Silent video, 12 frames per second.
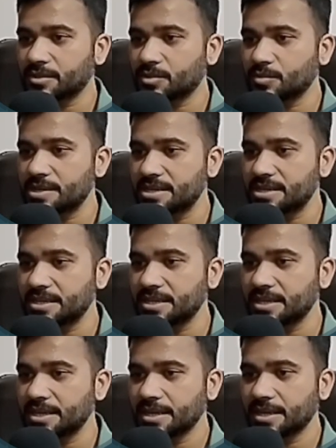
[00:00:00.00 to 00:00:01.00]

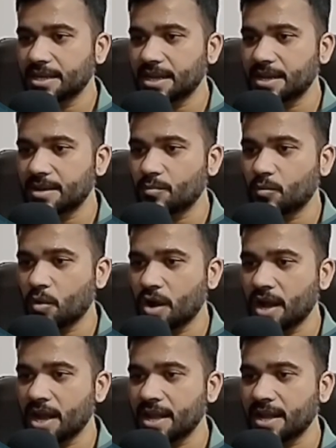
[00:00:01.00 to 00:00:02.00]
20,
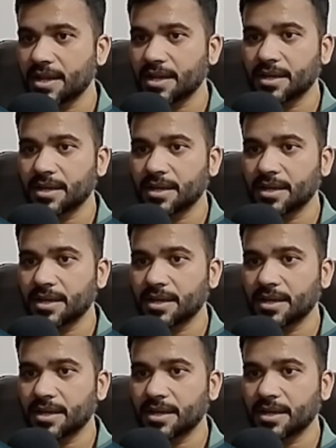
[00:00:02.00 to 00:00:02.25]
Y,